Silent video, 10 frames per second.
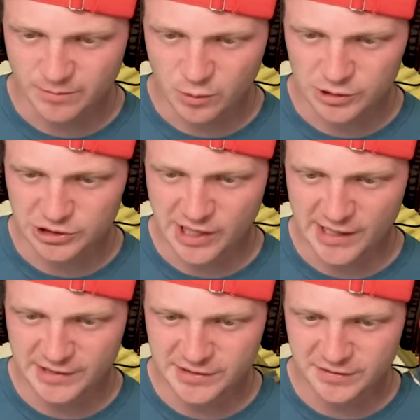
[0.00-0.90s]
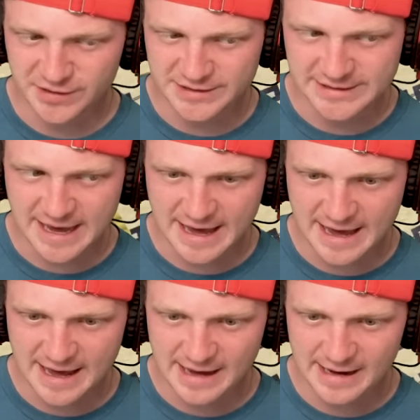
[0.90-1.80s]
more chains on the
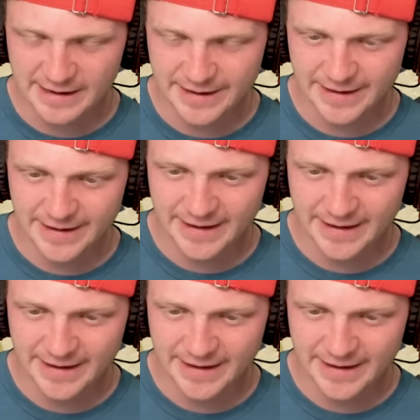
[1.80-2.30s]
side.